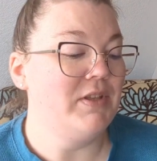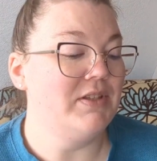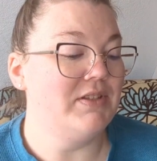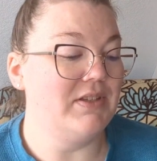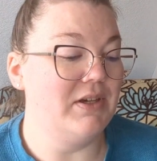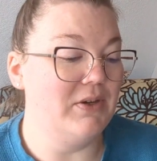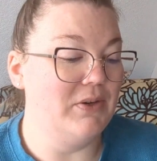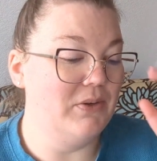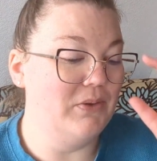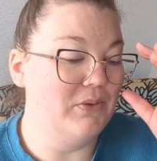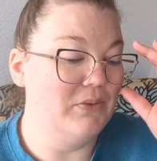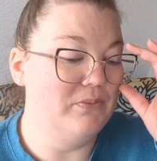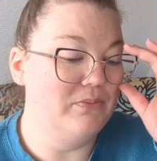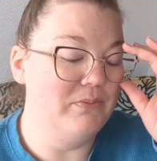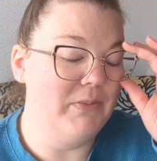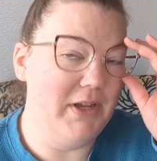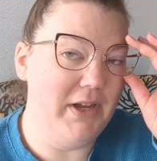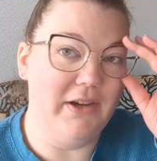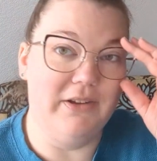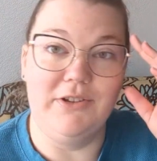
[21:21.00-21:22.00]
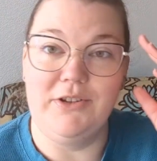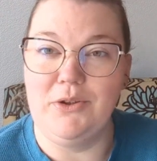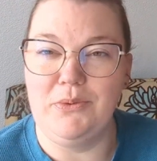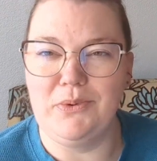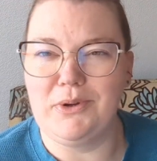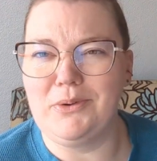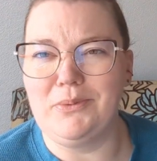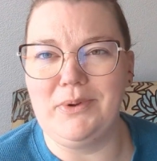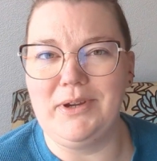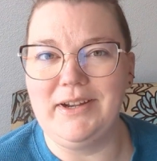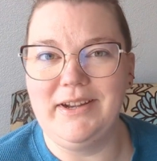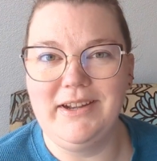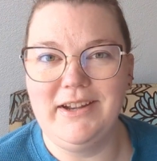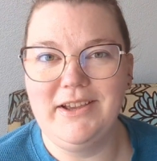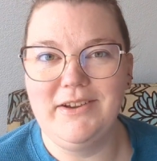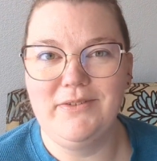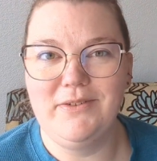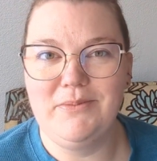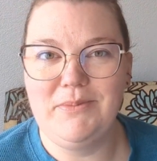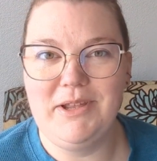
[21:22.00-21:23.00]
So yeah, do you want to read
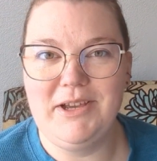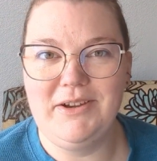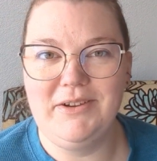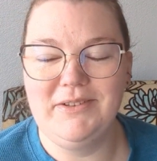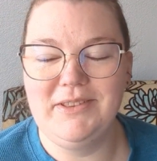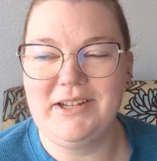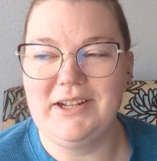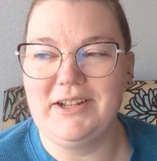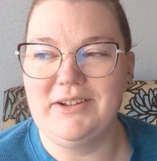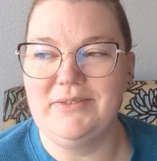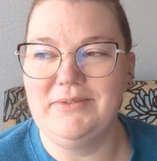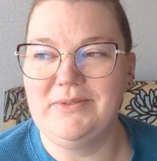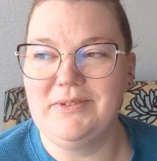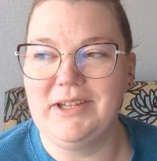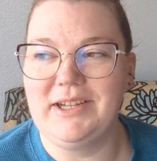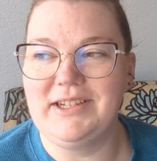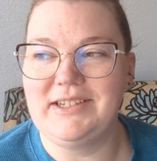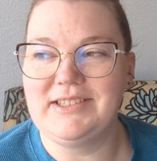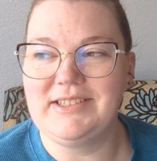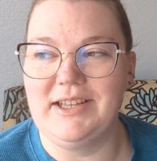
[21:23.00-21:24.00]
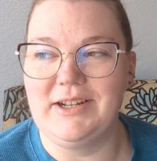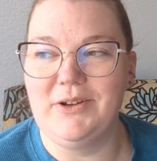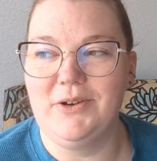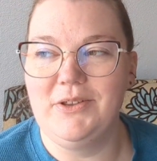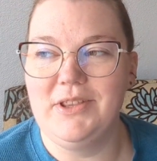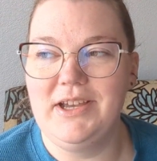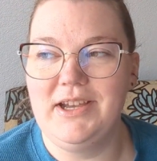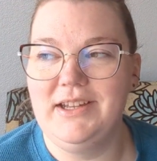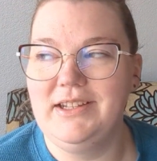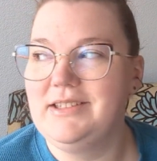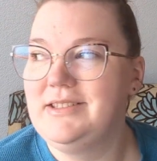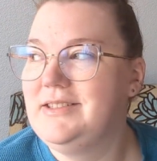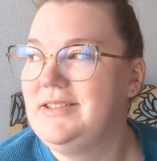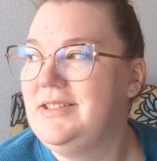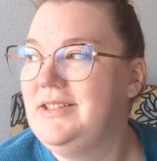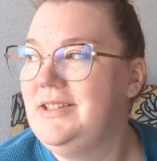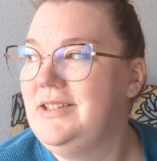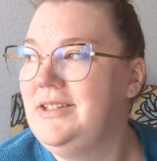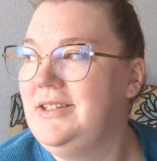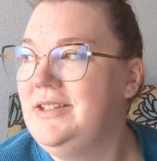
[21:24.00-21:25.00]
any of them now that I've like said all that?
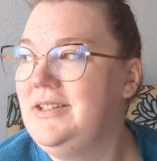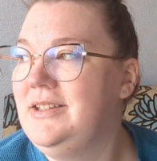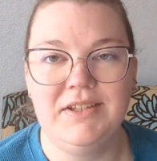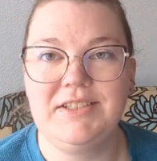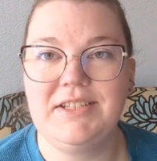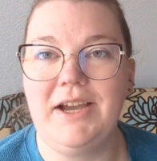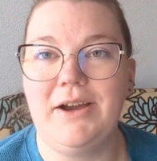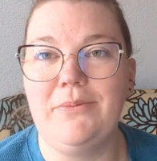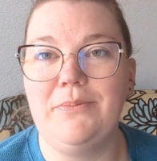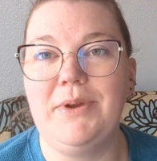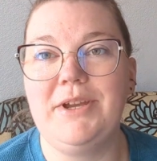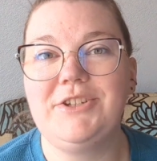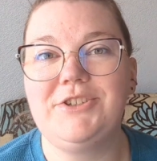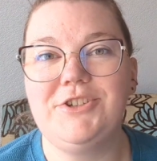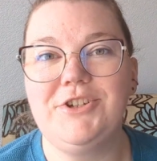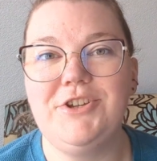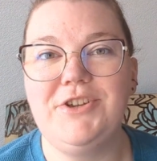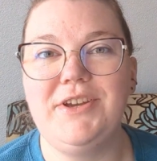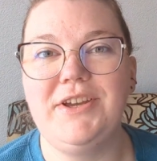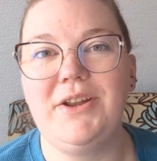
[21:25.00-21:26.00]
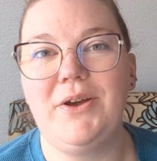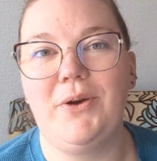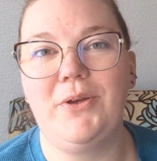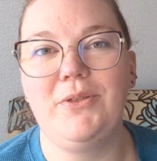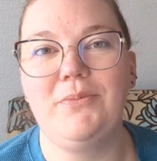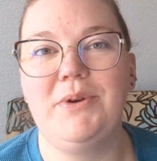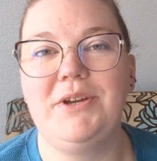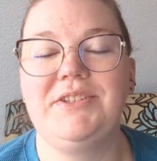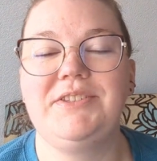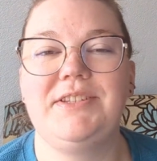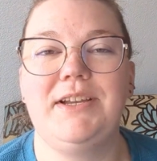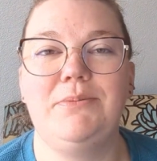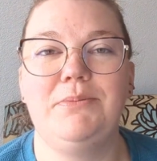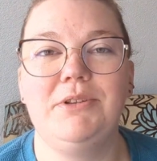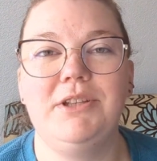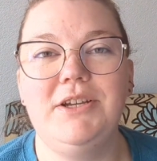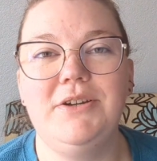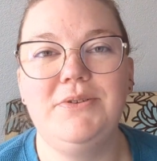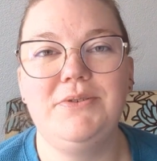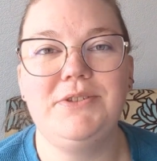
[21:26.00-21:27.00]
So yeah, make sure you hit all the buttons down
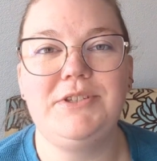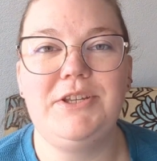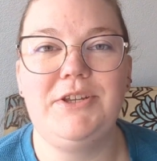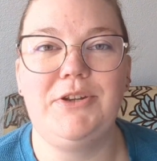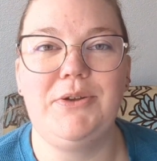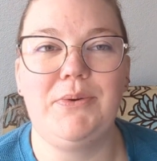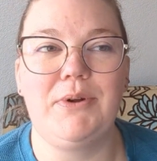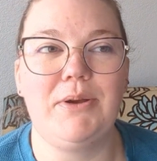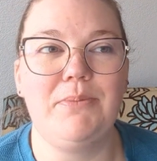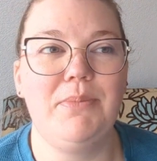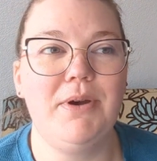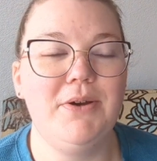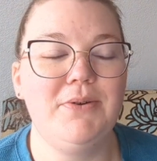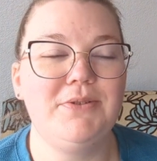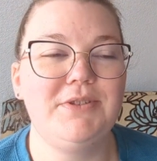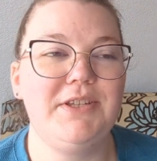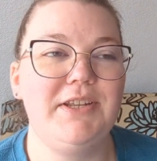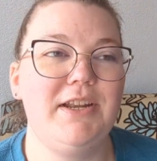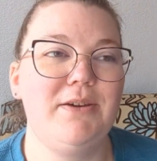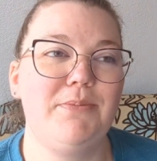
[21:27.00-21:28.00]
below so you know when I'm posting.